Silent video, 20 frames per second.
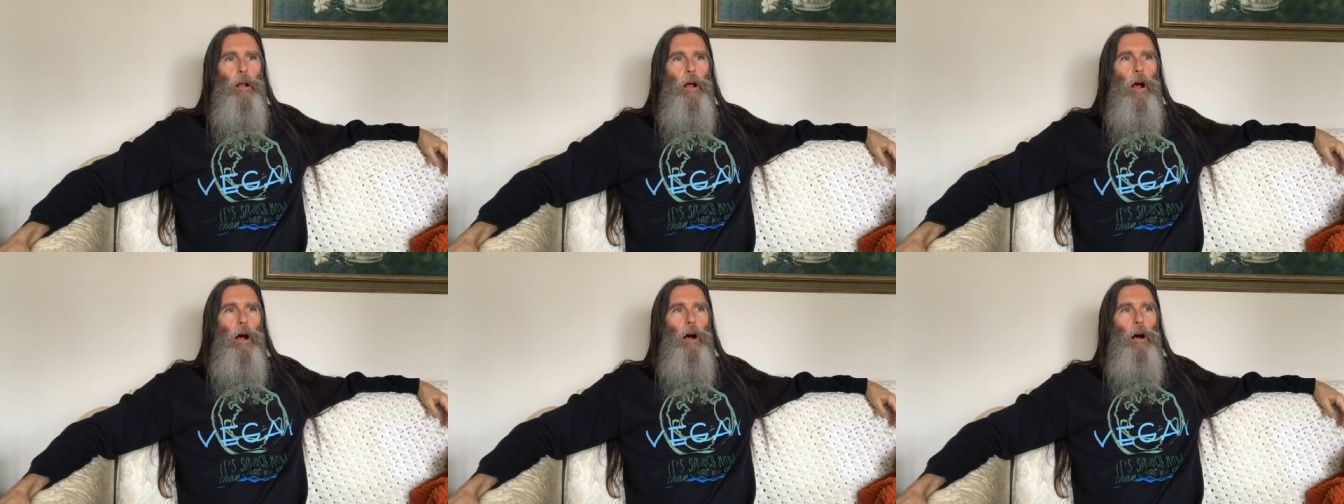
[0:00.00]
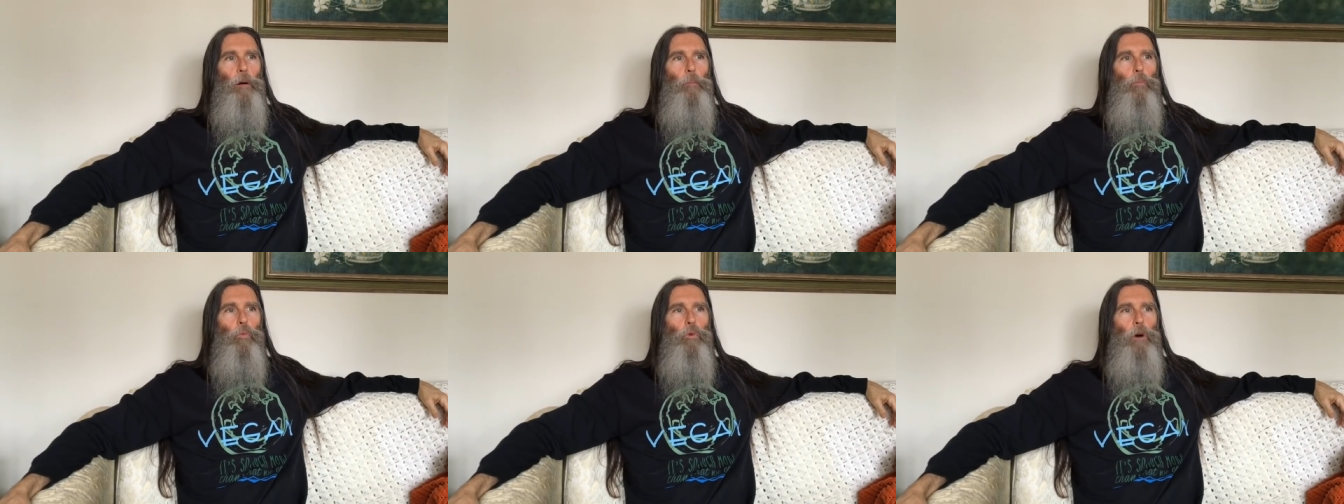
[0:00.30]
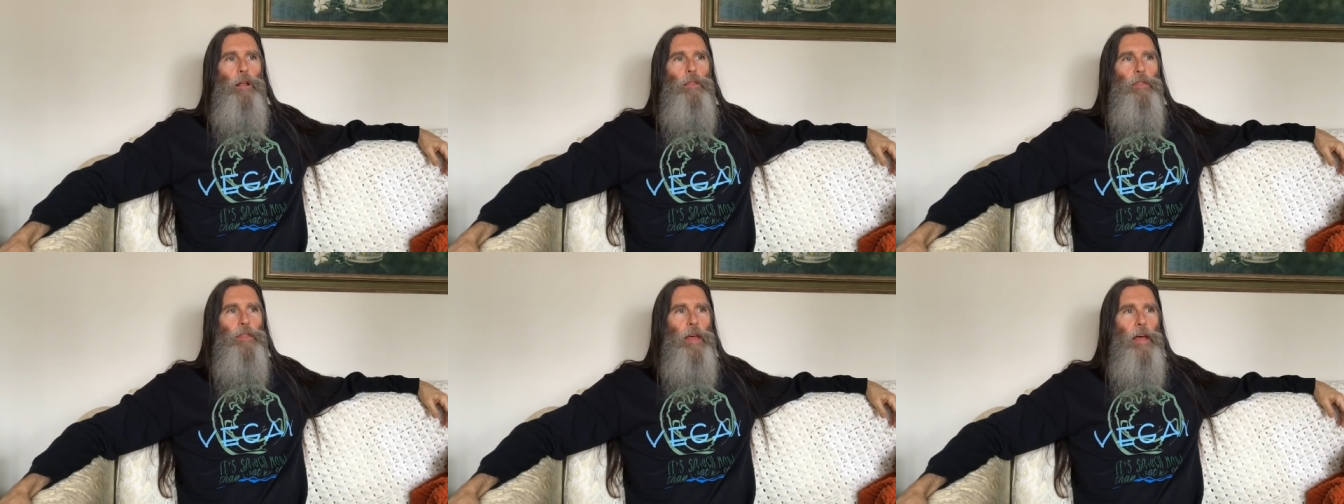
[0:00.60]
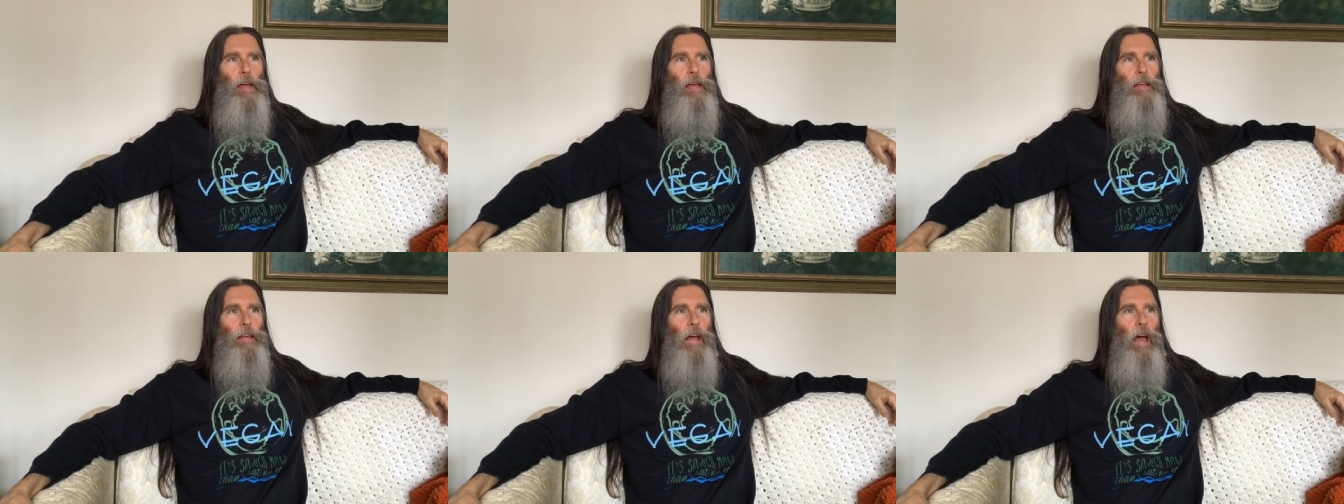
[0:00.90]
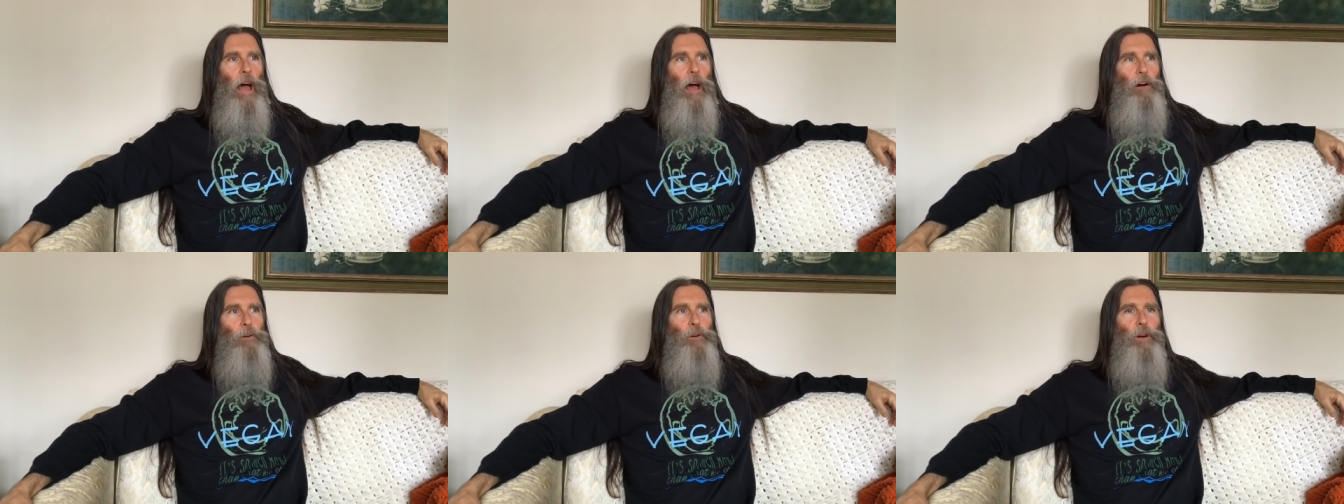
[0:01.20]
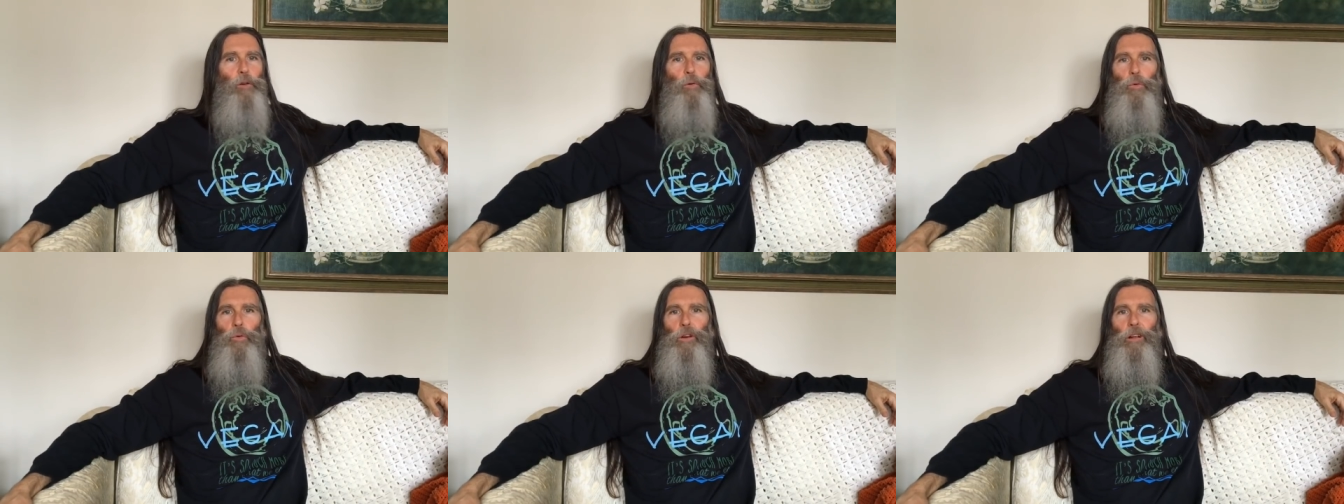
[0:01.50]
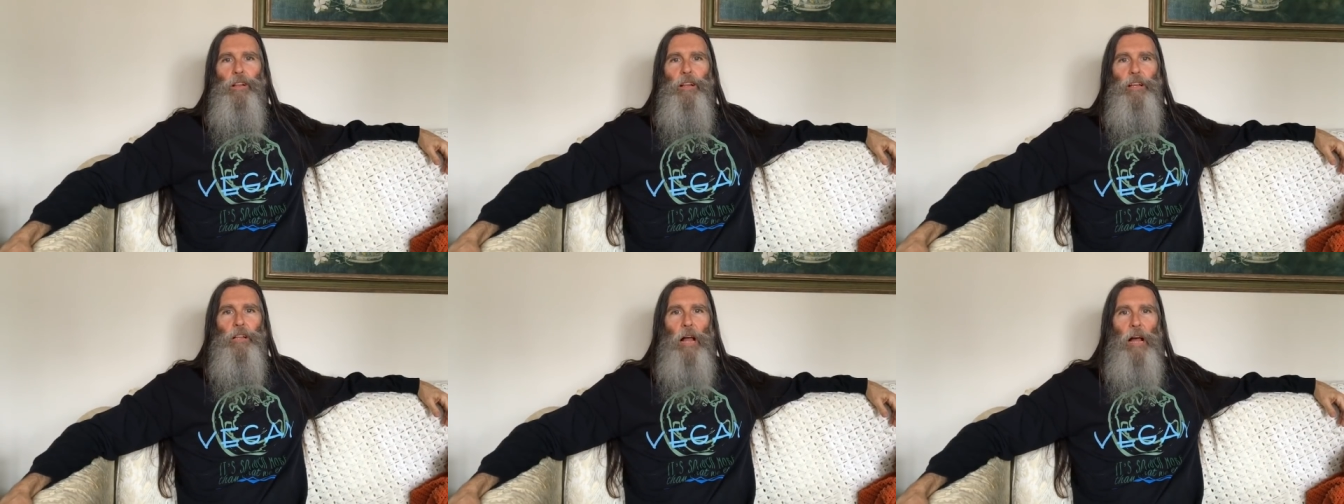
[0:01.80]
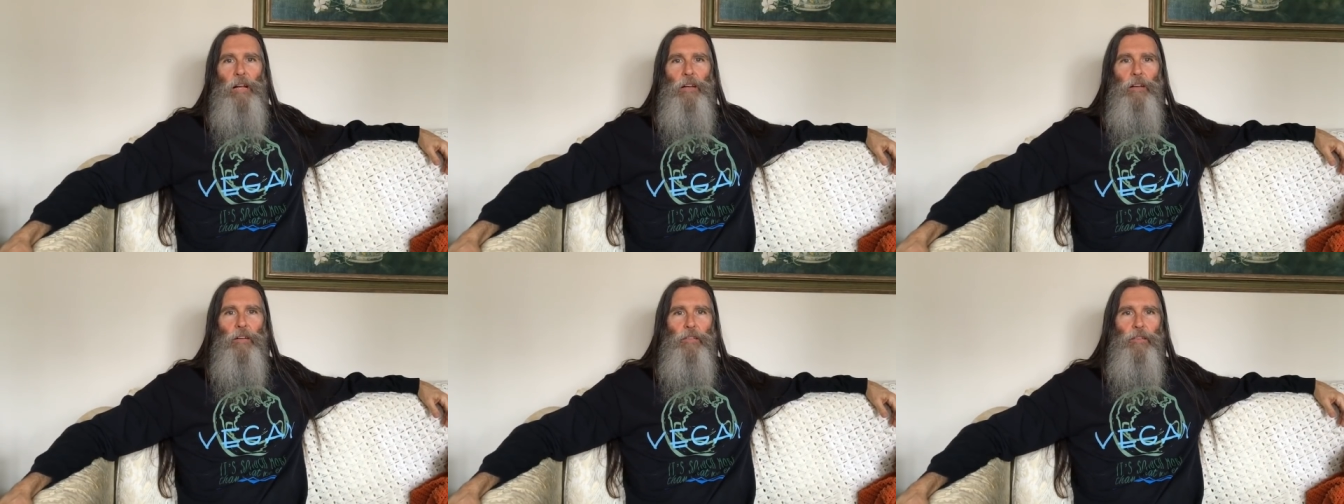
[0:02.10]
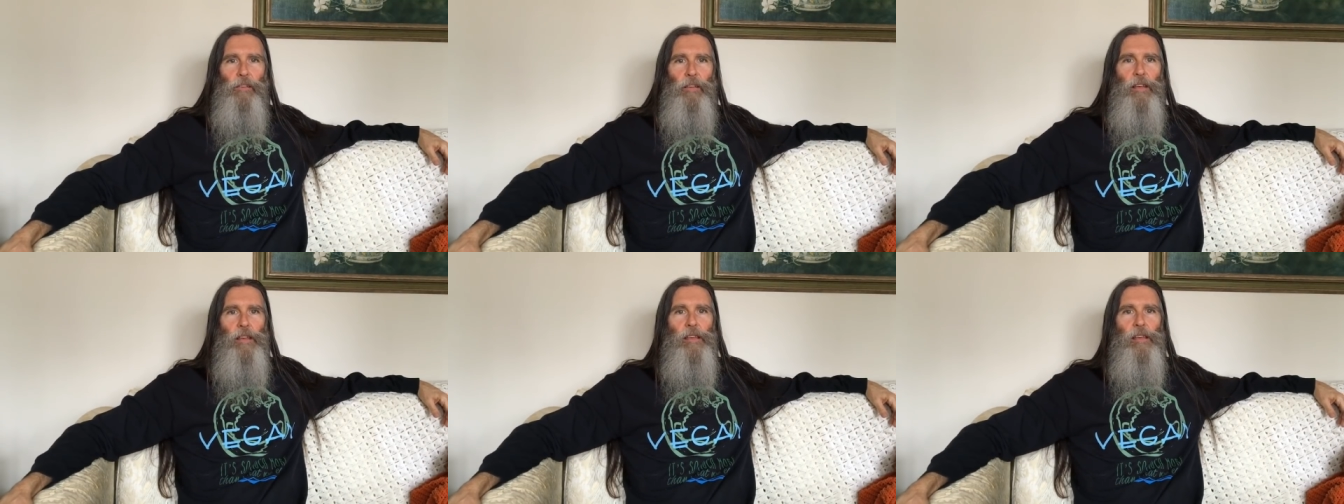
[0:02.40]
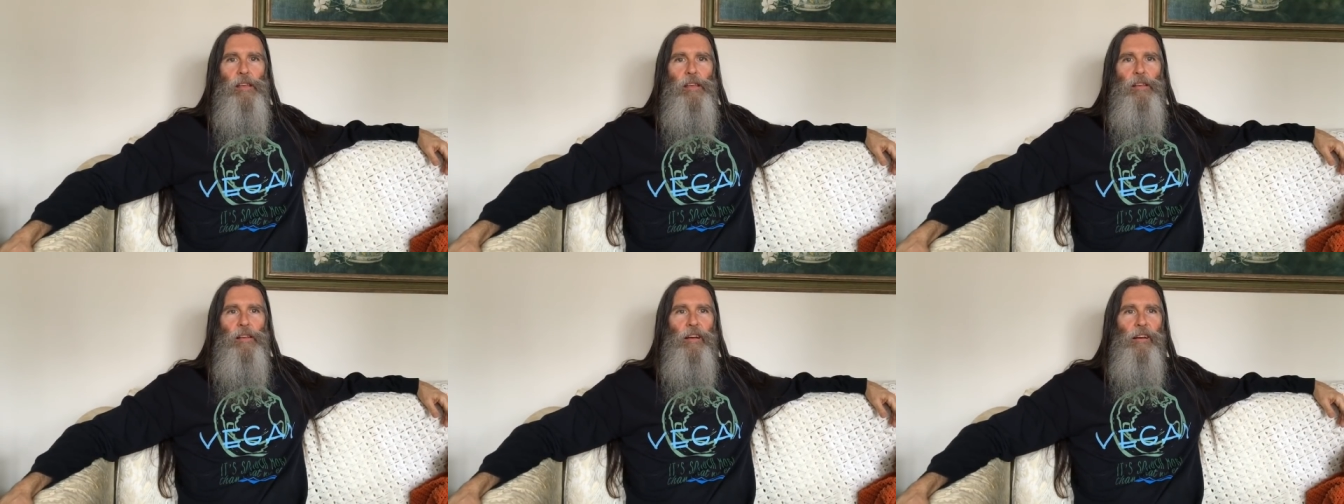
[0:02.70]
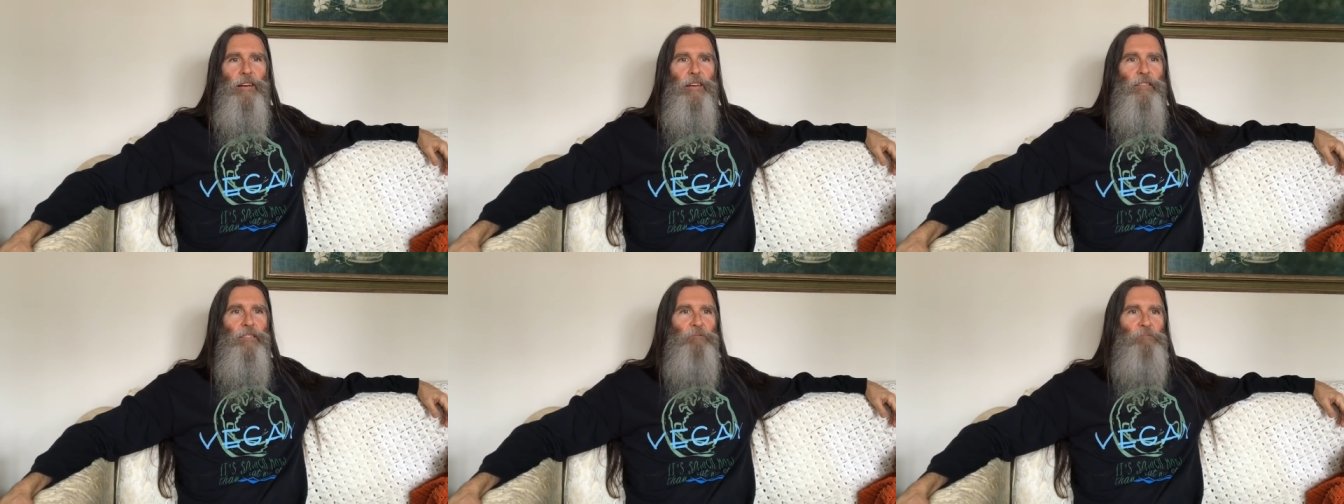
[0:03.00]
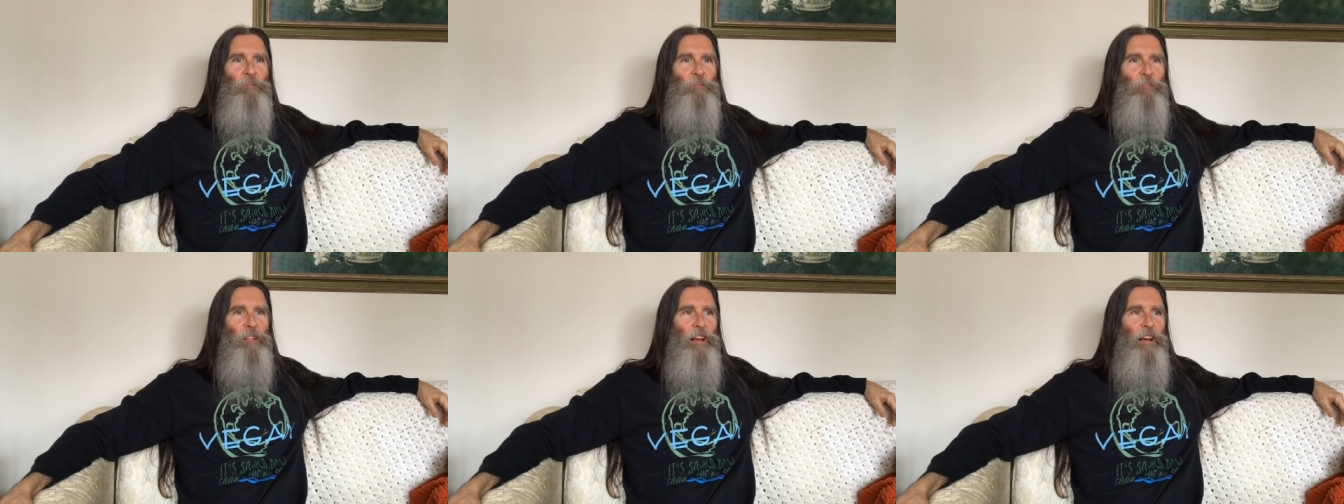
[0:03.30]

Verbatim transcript: um, one thing I would really like to see um,